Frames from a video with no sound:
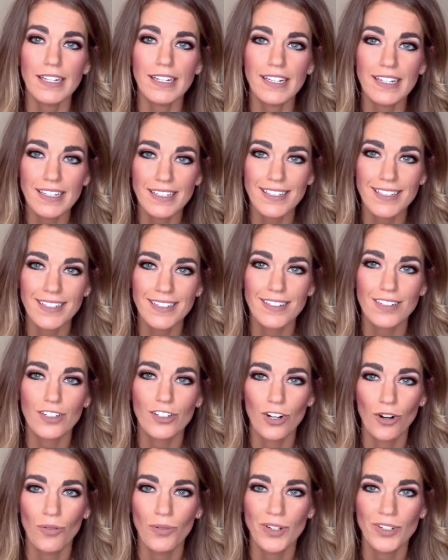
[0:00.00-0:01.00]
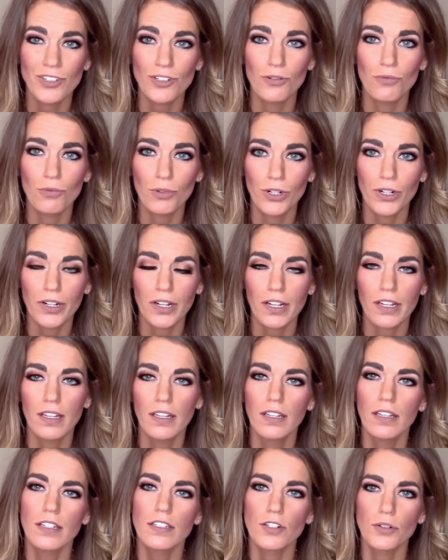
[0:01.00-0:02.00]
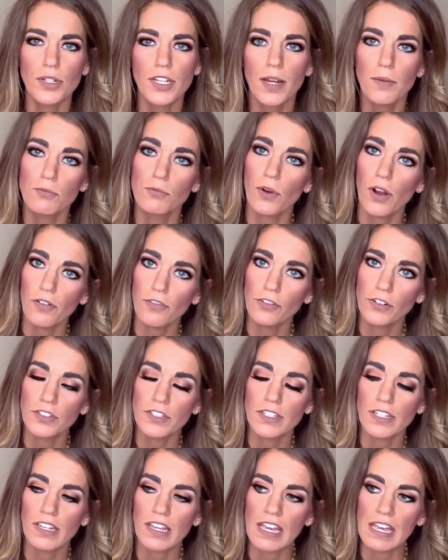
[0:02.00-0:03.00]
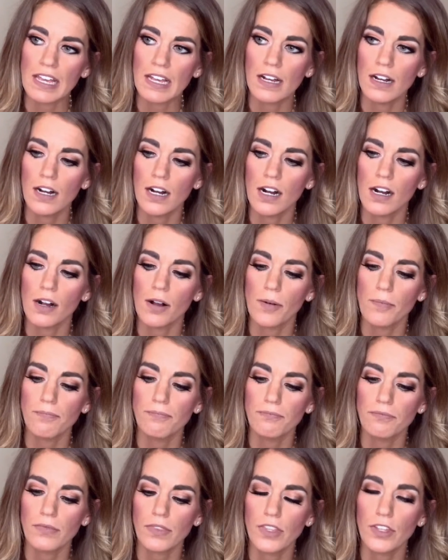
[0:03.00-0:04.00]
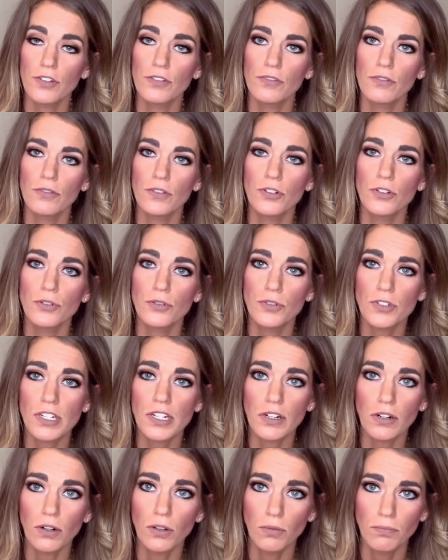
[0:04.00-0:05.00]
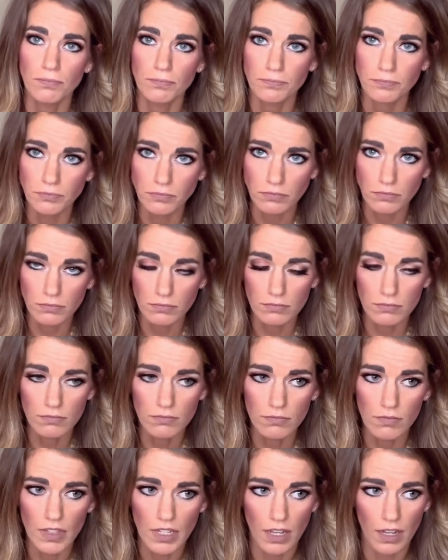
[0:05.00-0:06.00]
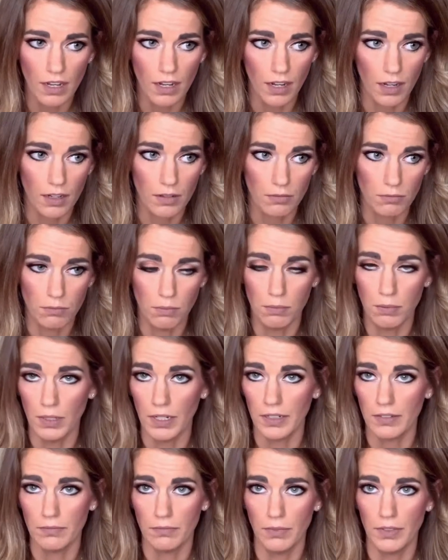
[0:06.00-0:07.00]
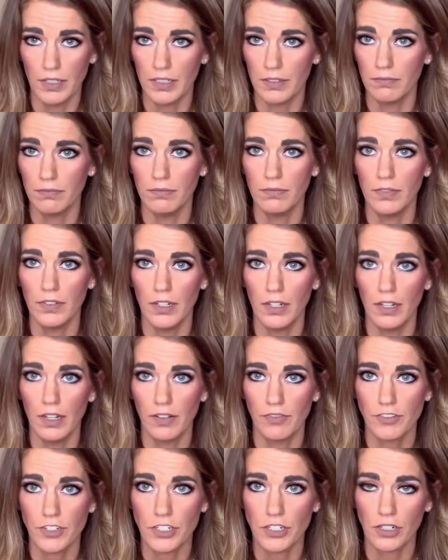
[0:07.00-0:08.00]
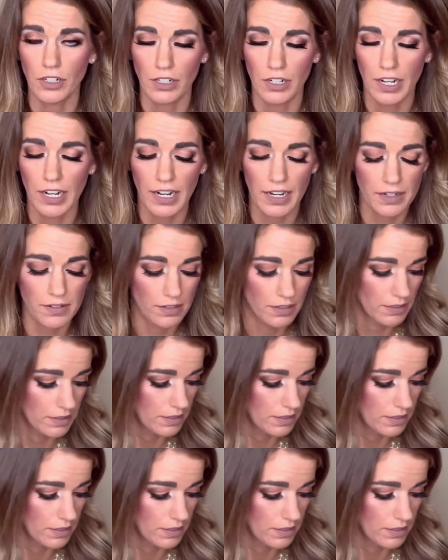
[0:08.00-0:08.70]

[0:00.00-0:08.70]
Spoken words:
isn't going to work. So he kept referencing the New Deal that FDR had,